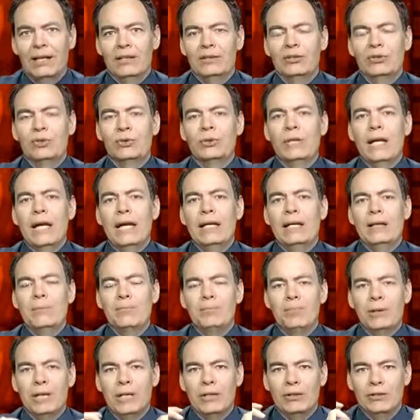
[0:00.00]
create a
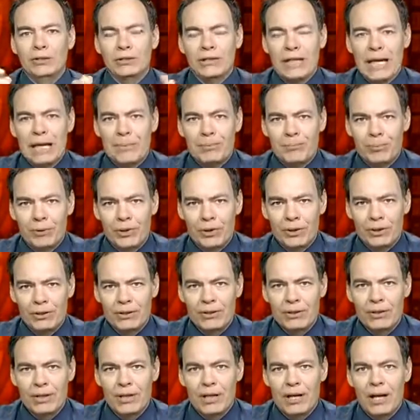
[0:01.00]
bigger debt
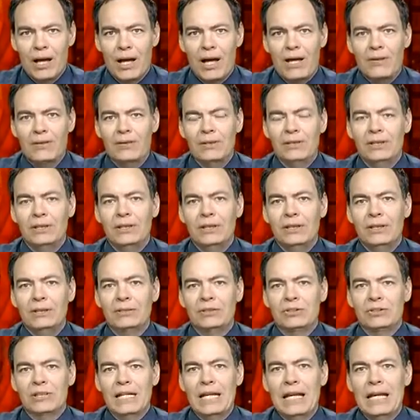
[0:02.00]
burden on the
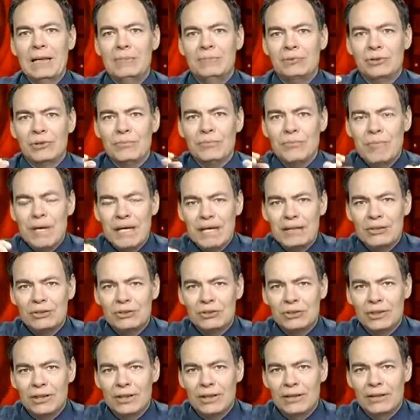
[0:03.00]
same
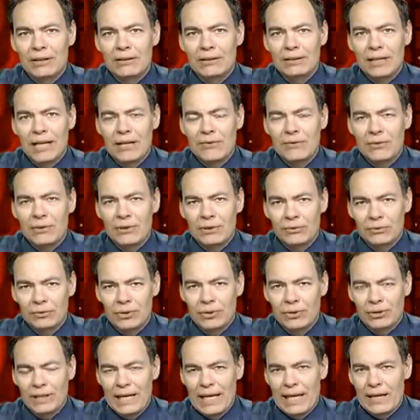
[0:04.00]
diminishing level of
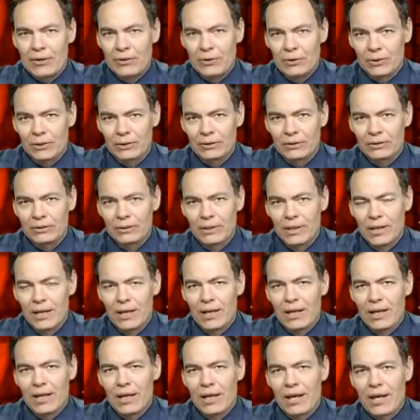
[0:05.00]
collateral,
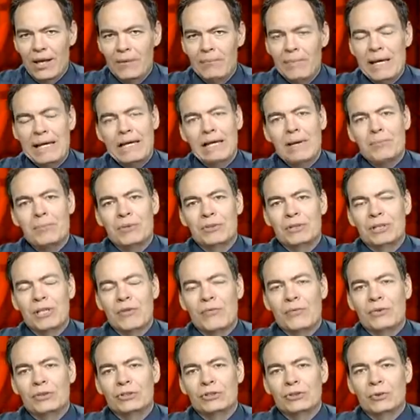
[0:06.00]
and make up the
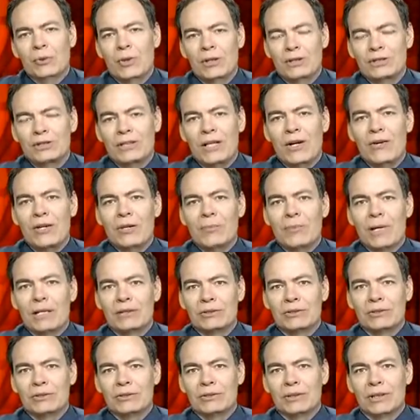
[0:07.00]
difference through austerity
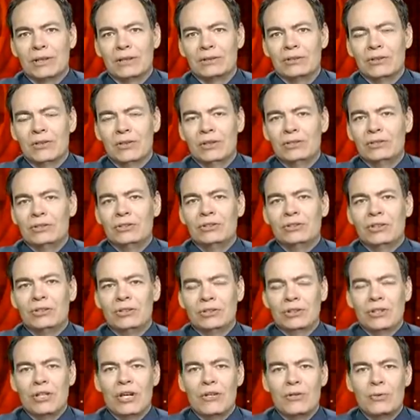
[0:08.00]
measures. So this is
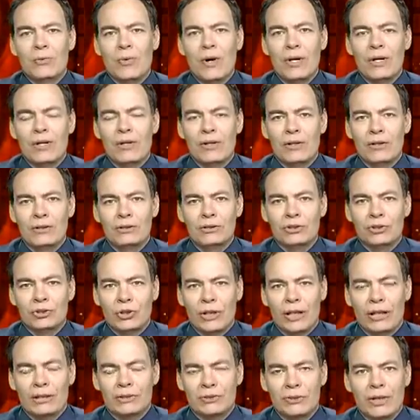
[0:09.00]
just another one of those
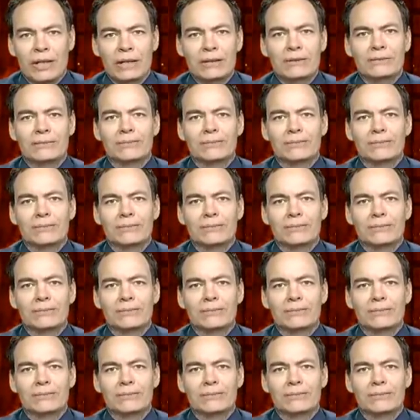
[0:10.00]
tricks, right?